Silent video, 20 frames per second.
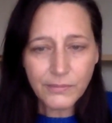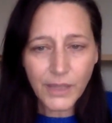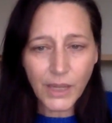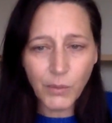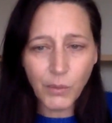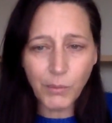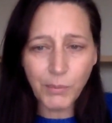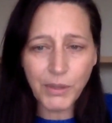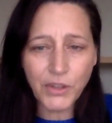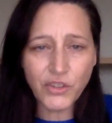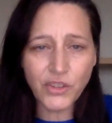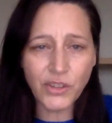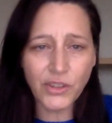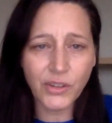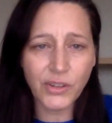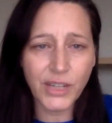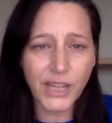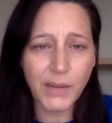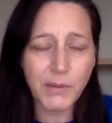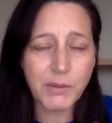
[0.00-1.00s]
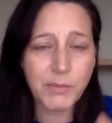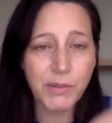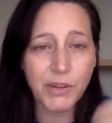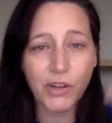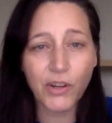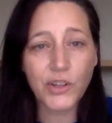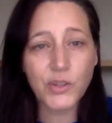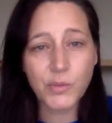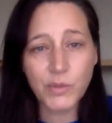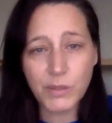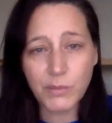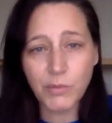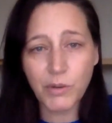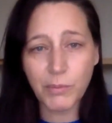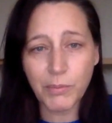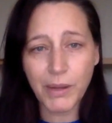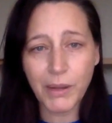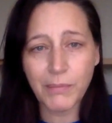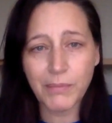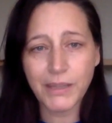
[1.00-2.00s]
I won't mention their names, but hers was more
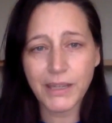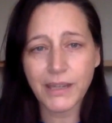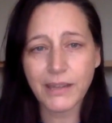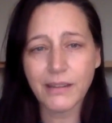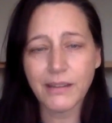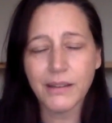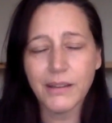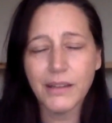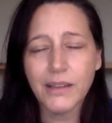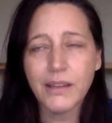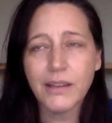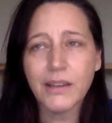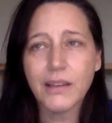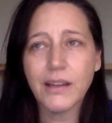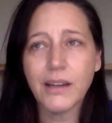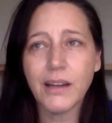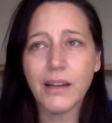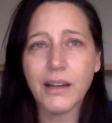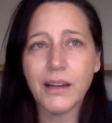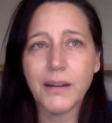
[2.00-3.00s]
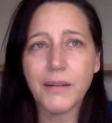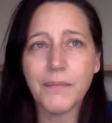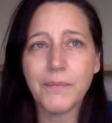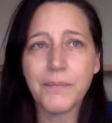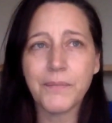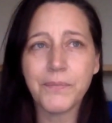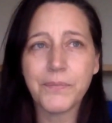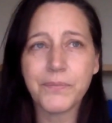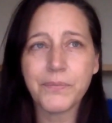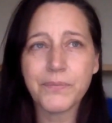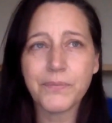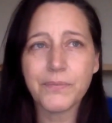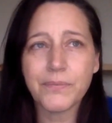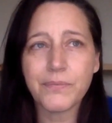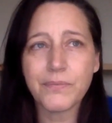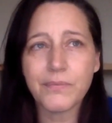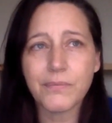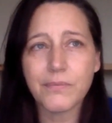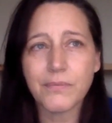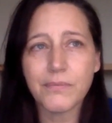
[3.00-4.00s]
public. Um,
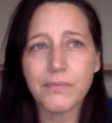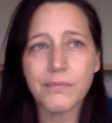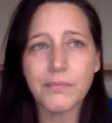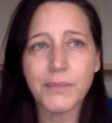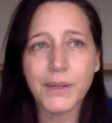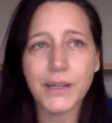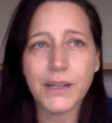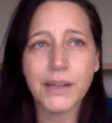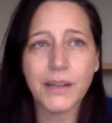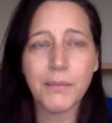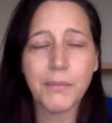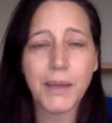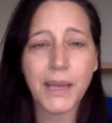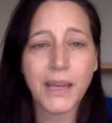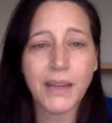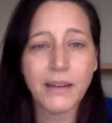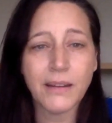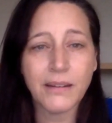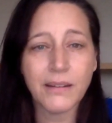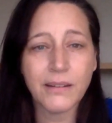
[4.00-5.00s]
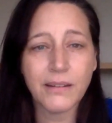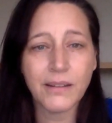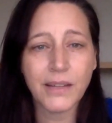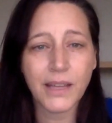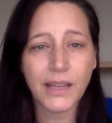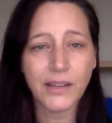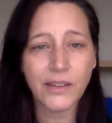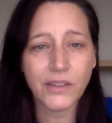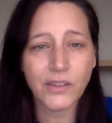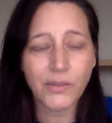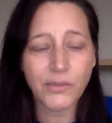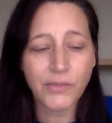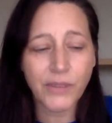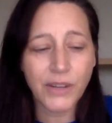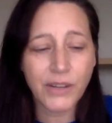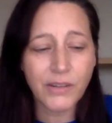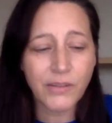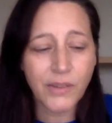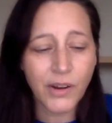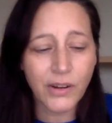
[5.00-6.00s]
but a man that is a
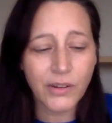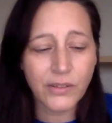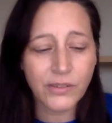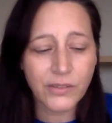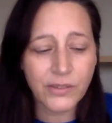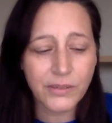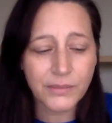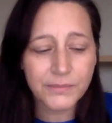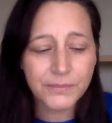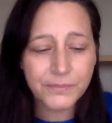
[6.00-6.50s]
friend of ours,